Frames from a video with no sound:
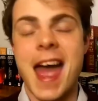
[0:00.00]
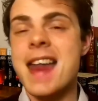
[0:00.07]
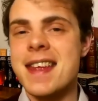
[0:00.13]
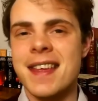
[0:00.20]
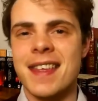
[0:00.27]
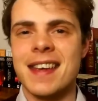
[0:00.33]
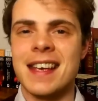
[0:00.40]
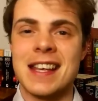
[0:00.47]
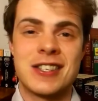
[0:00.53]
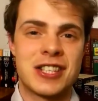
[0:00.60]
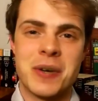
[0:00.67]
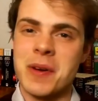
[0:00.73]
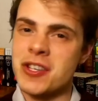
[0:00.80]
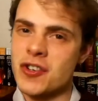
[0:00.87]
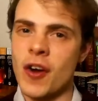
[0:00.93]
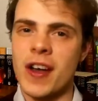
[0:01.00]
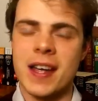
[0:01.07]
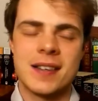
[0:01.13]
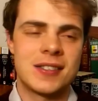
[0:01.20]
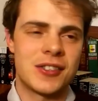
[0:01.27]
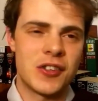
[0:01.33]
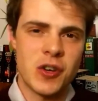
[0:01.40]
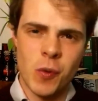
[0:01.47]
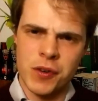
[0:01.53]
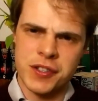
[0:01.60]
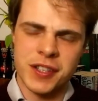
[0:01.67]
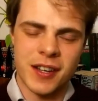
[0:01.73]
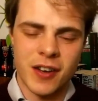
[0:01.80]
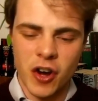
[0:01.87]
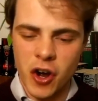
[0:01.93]
anything is to enjoy it, so you want
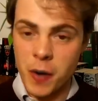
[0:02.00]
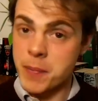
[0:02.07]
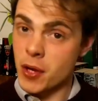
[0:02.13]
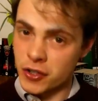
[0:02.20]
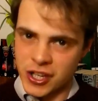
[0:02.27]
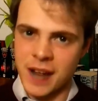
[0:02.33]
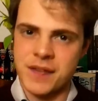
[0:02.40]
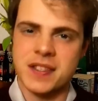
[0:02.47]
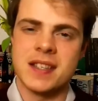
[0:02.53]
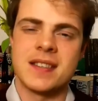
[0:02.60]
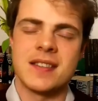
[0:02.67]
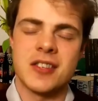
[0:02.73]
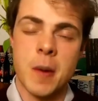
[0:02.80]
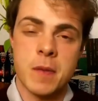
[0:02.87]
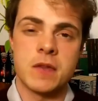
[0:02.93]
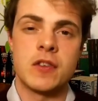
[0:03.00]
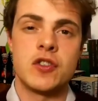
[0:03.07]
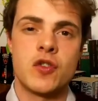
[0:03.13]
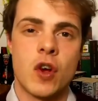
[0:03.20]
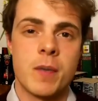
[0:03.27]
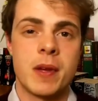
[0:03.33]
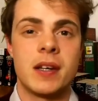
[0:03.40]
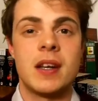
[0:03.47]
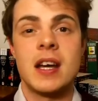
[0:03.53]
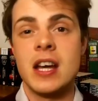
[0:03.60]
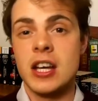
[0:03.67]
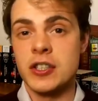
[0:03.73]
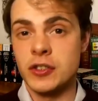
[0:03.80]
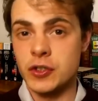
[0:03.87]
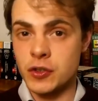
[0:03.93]
to up your chances in terms of enjoyment
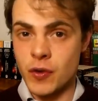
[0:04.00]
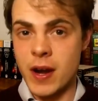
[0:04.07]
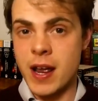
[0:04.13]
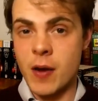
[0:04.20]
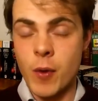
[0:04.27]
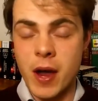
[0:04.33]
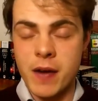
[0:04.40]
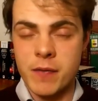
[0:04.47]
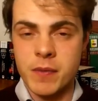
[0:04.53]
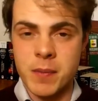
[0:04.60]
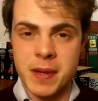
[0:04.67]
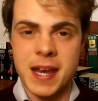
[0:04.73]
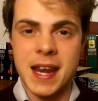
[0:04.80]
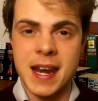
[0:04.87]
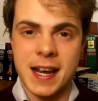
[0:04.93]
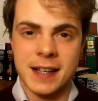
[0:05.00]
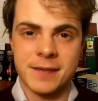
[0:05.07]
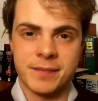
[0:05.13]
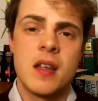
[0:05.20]
straight away from the beginning.